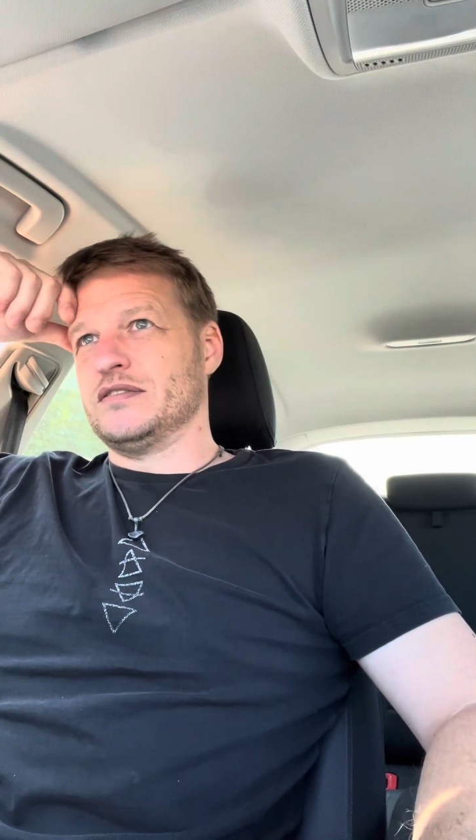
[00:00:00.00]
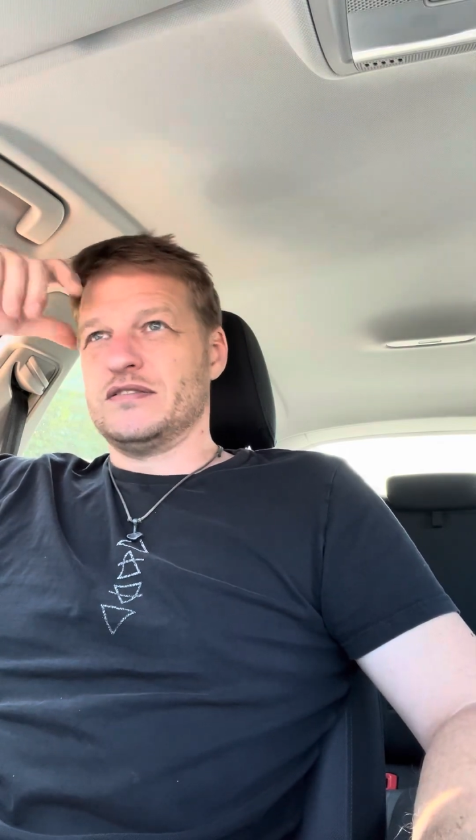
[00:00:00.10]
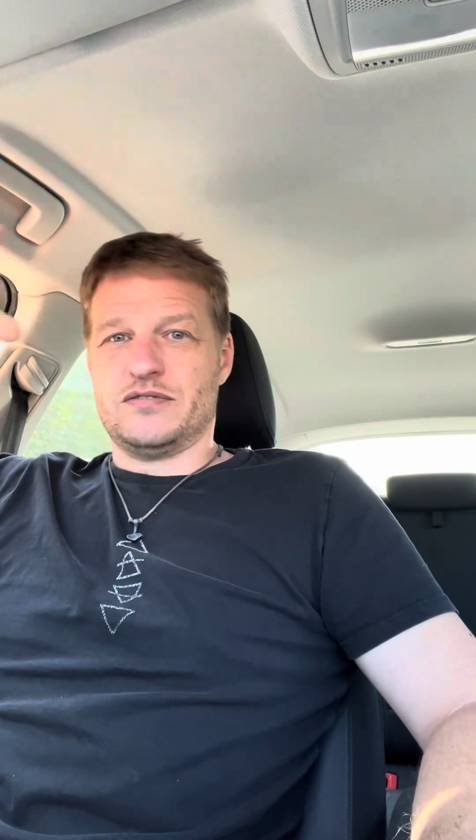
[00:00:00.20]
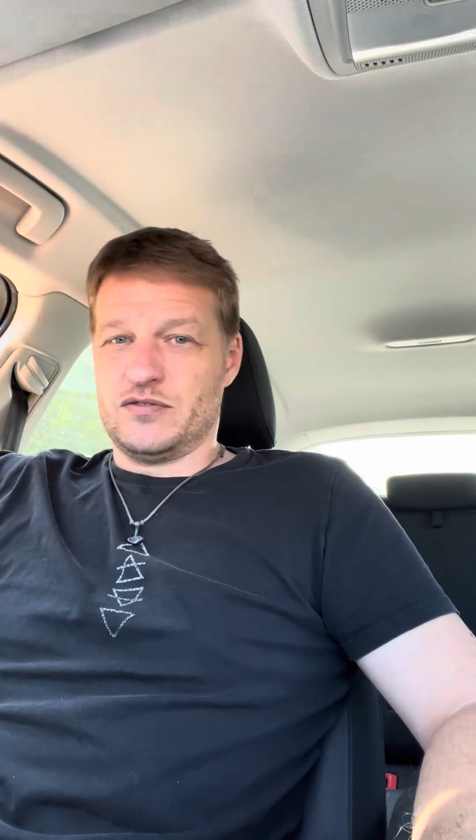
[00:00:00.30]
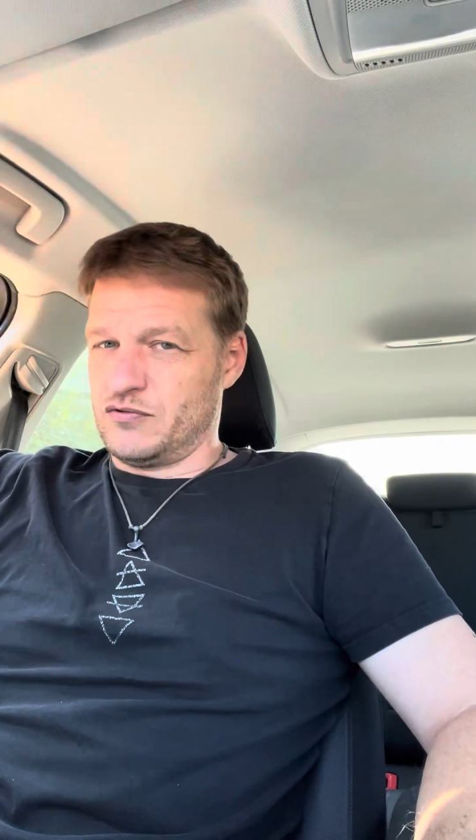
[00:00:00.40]

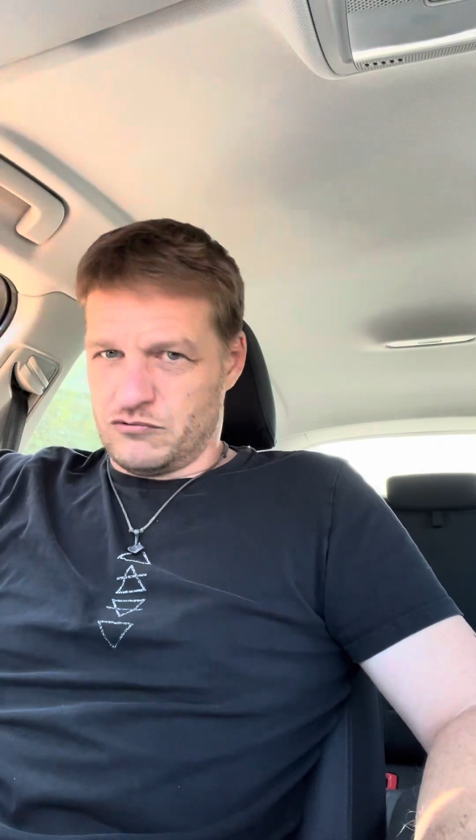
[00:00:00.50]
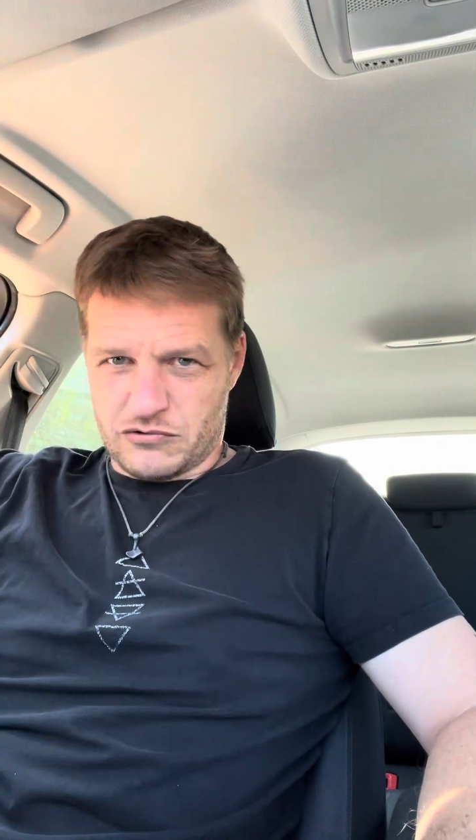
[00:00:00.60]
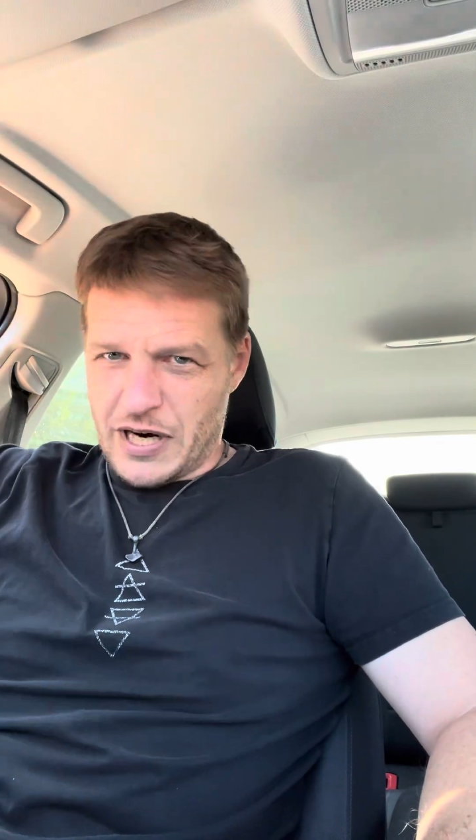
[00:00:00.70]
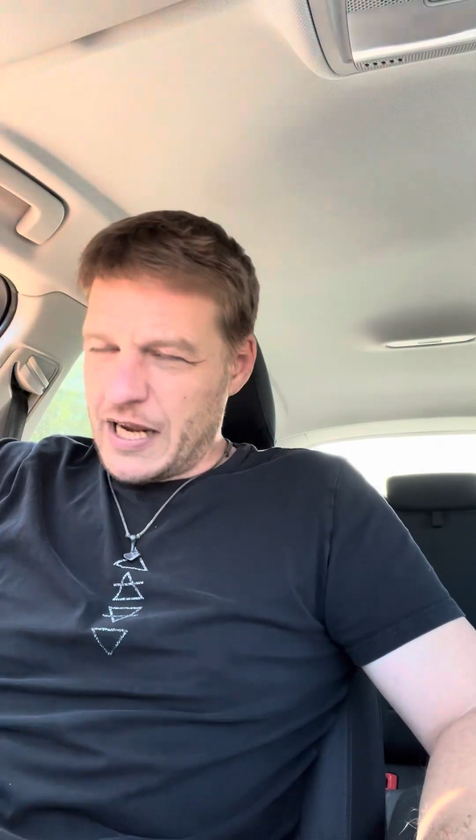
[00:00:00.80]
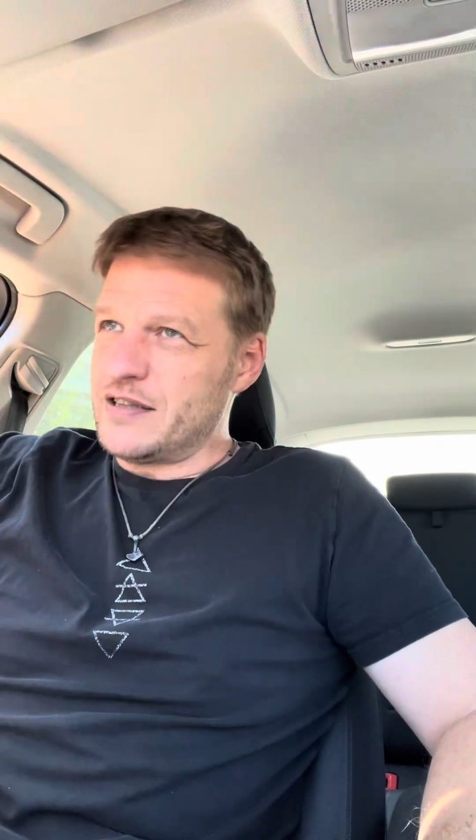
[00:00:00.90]
It was
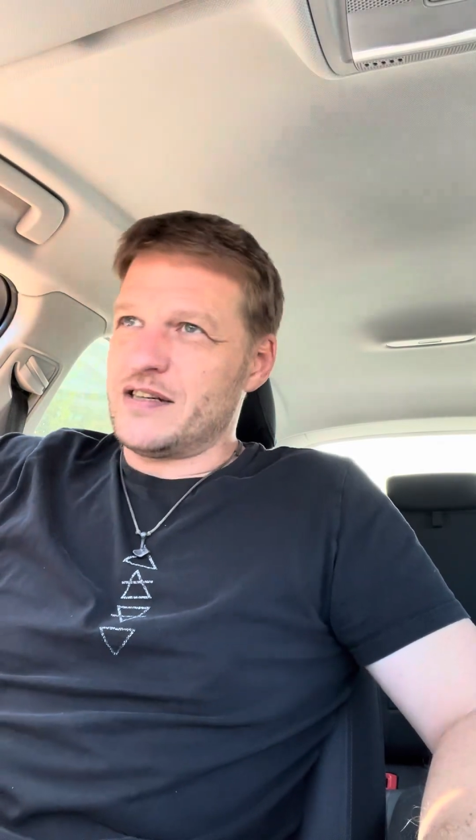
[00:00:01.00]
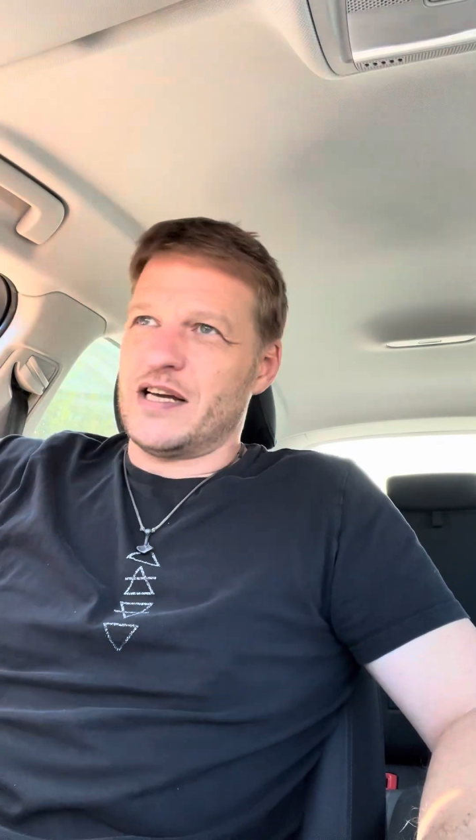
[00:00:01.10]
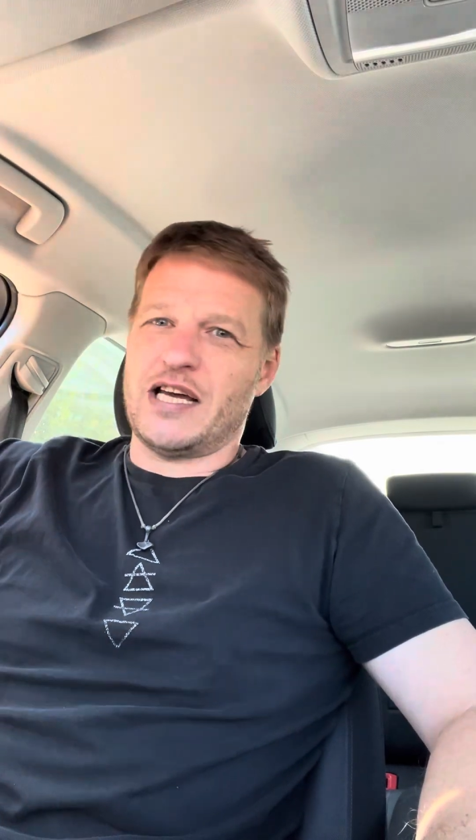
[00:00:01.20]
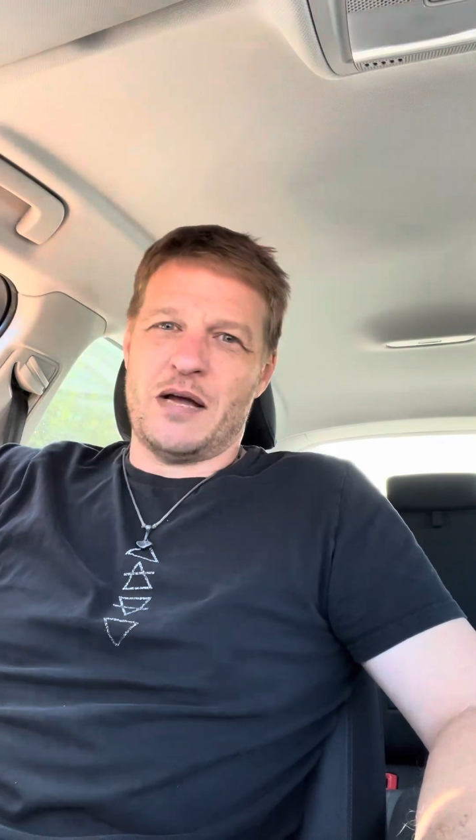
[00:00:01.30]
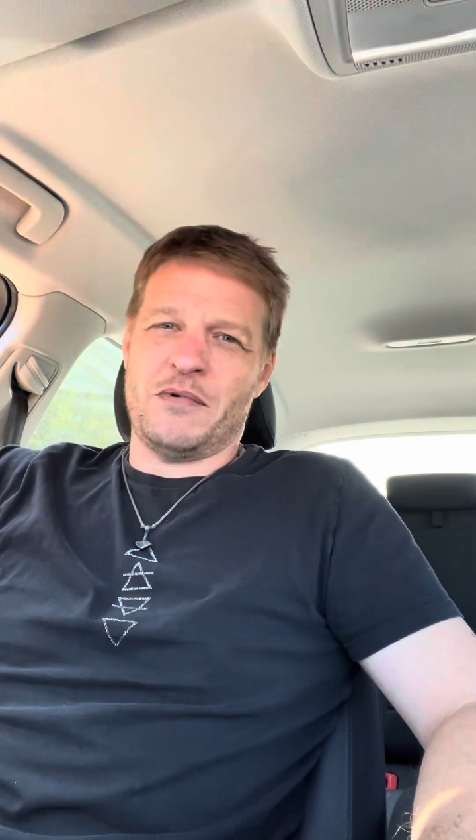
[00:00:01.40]
great, so it
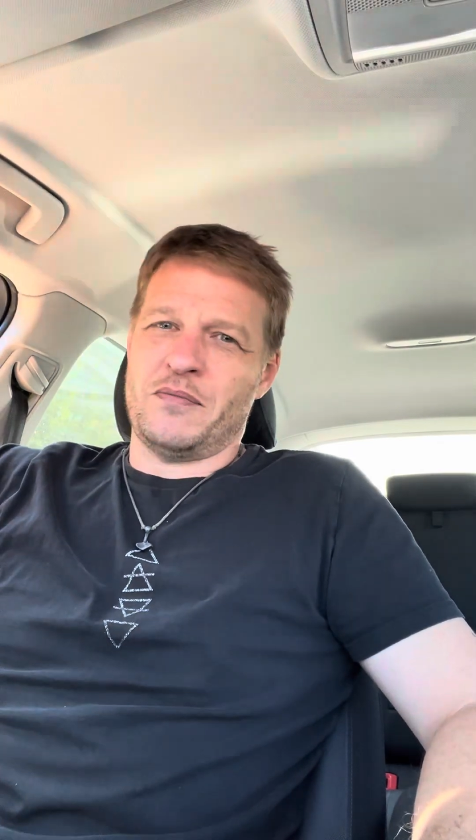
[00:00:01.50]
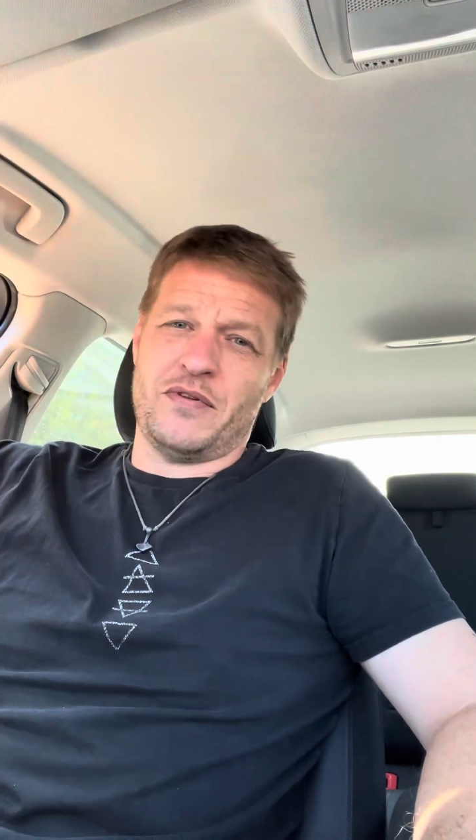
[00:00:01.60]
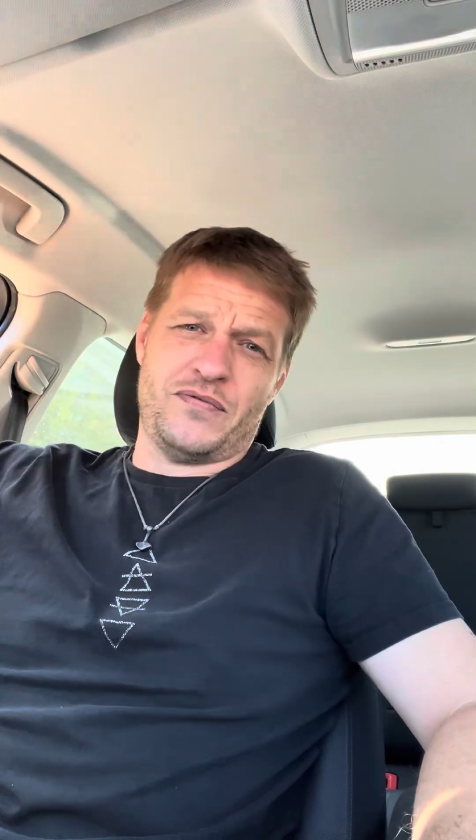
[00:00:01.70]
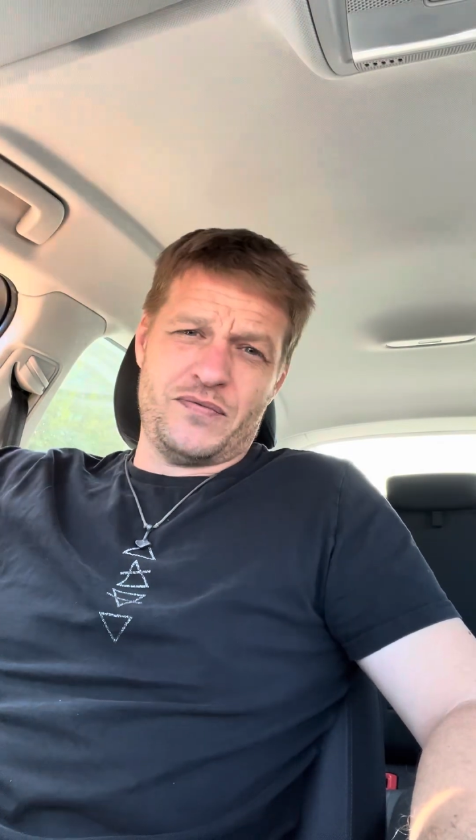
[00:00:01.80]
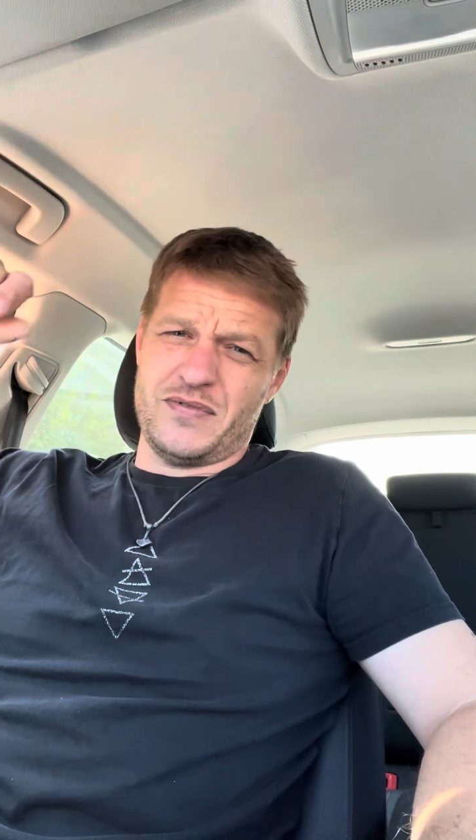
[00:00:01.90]
came up with
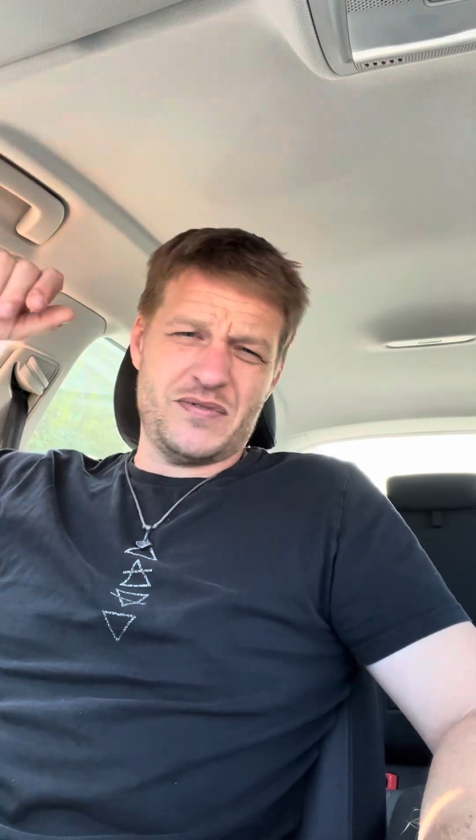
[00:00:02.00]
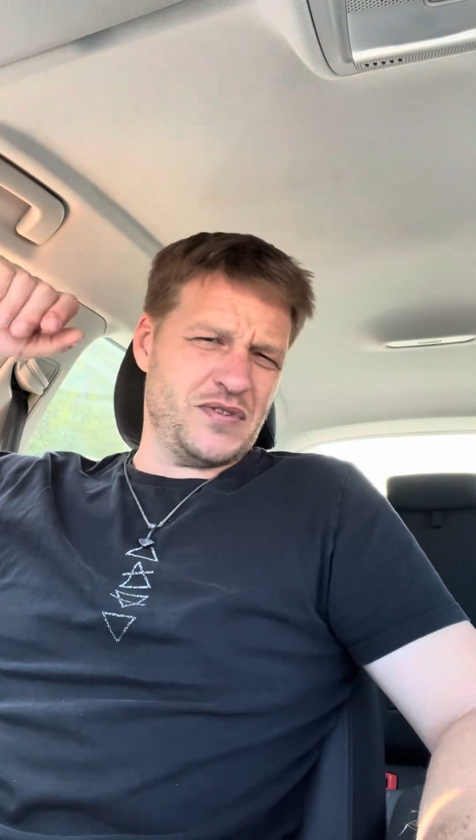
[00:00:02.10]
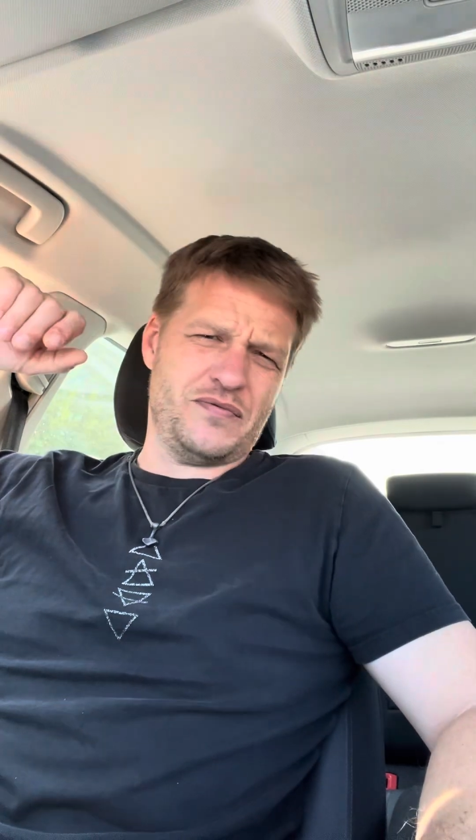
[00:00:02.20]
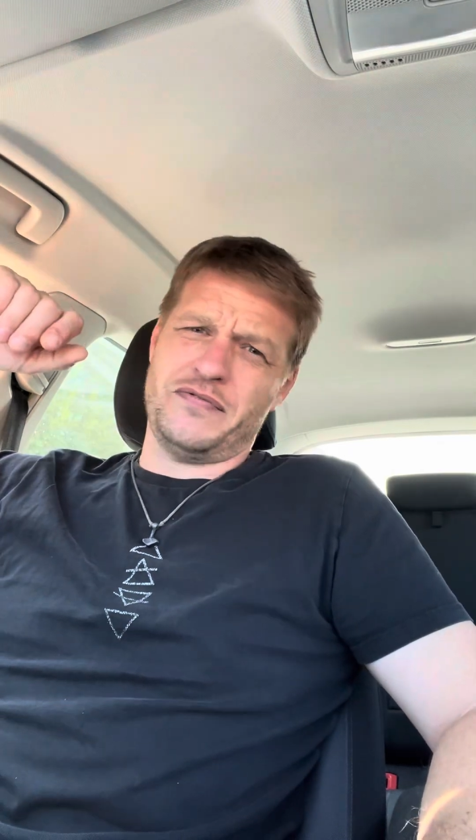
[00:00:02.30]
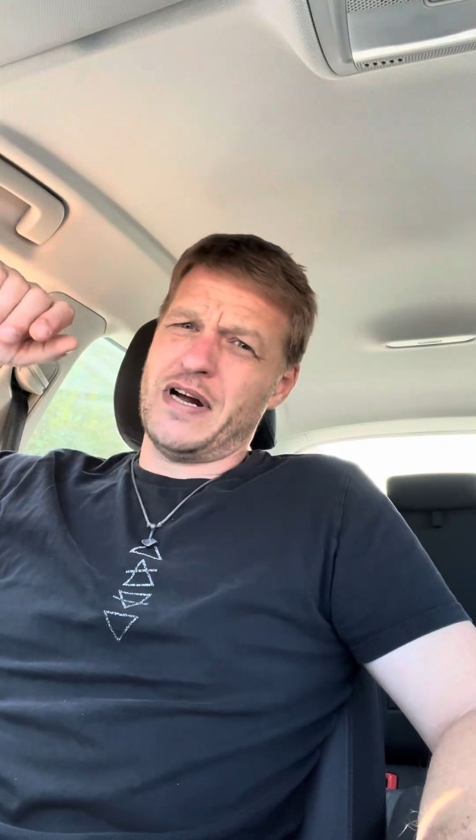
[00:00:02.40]

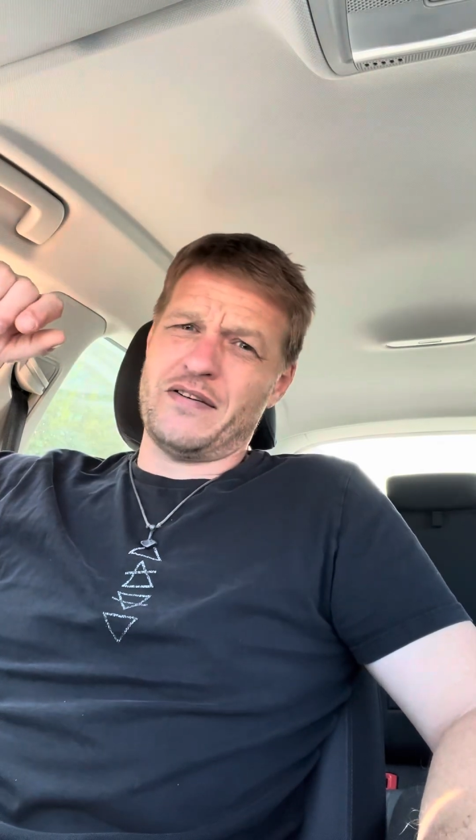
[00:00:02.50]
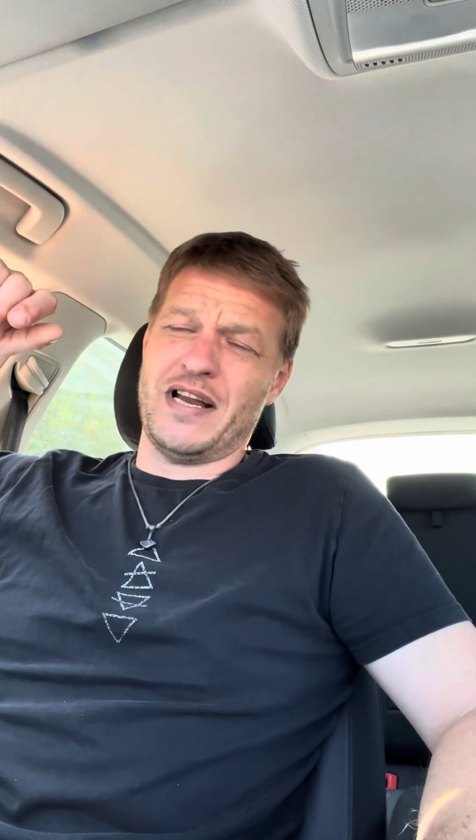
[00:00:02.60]
very